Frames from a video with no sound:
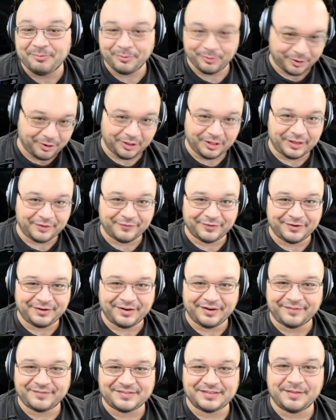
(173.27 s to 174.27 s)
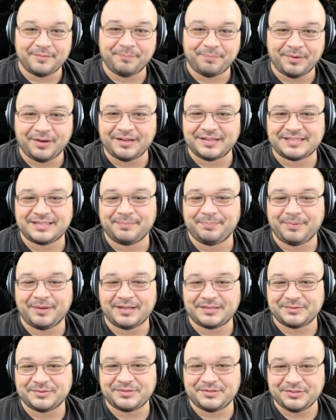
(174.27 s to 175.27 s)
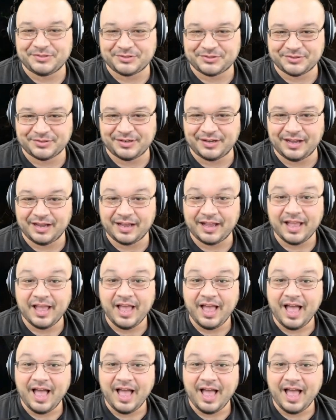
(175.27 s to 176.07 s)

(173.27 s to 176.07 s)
were calling her nerfs and the boss, the boss was too strong.